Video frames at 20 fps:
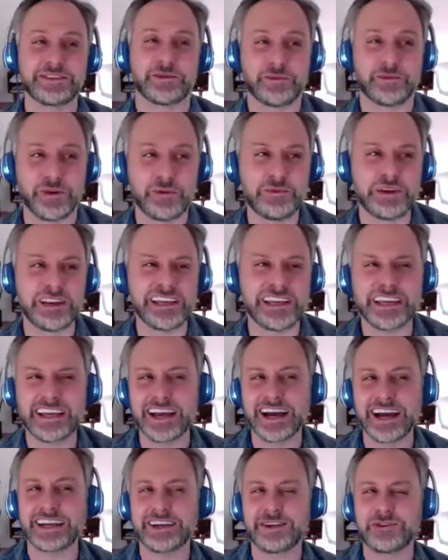the room, but he can
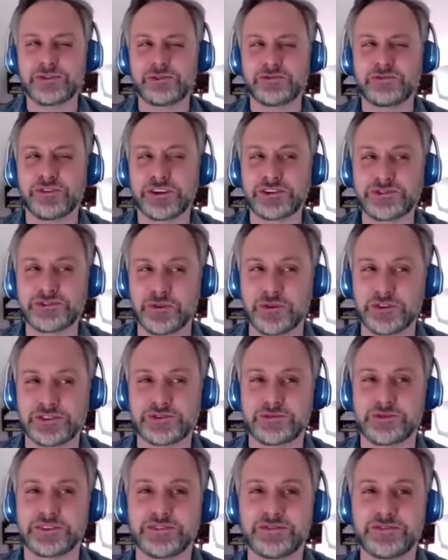kind of hear the front door.
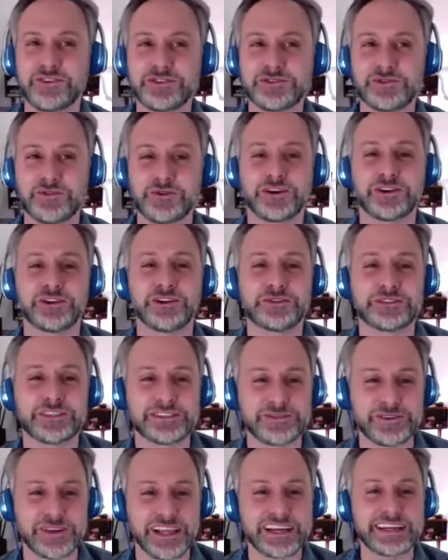So when the front door
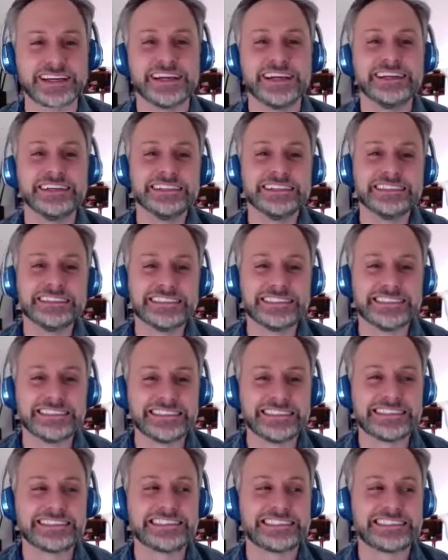closes, we're like,
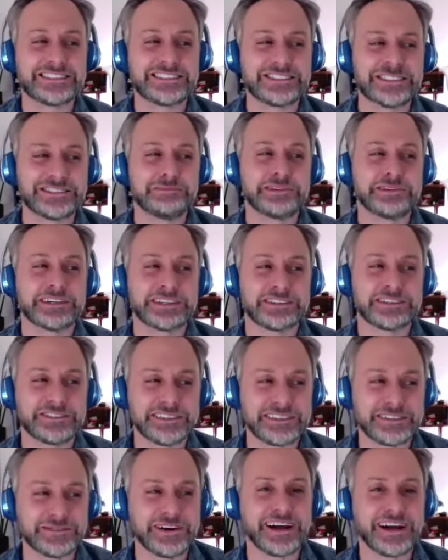I think he's gonna bark for a
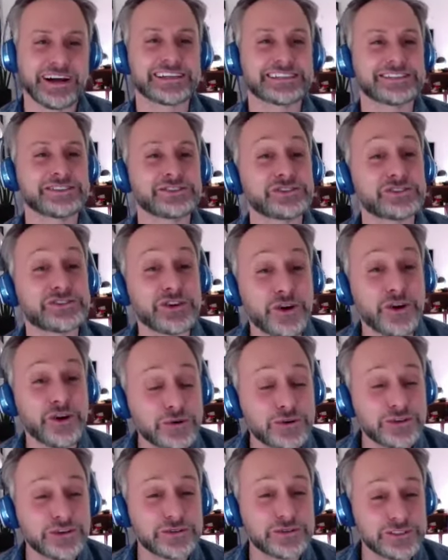little while because he's so
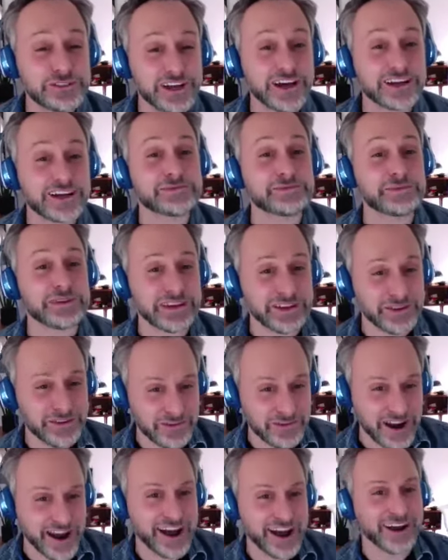used to us being
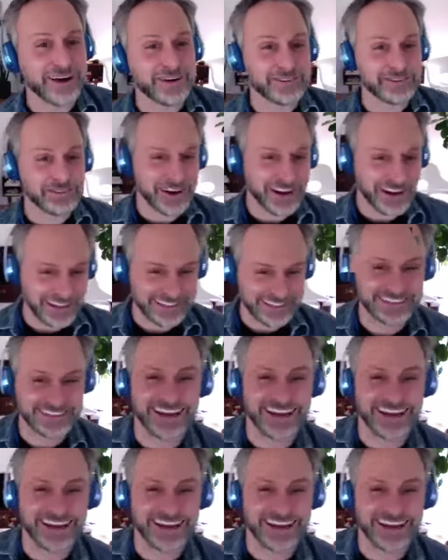around, right? Yeah,